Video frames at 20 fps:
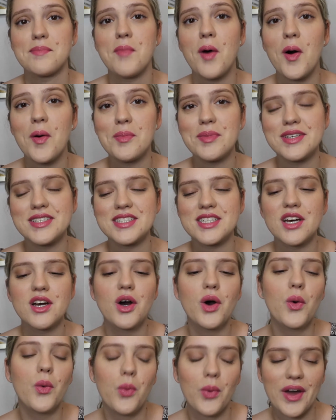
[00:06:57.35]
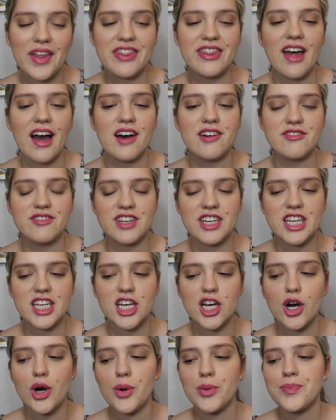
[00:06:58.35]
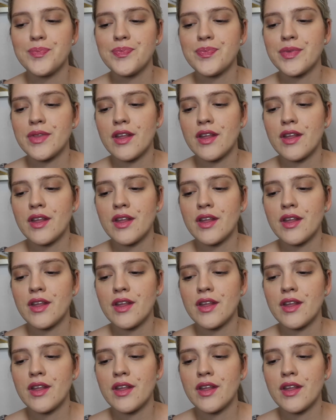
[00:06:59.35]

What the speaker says: moment with that video.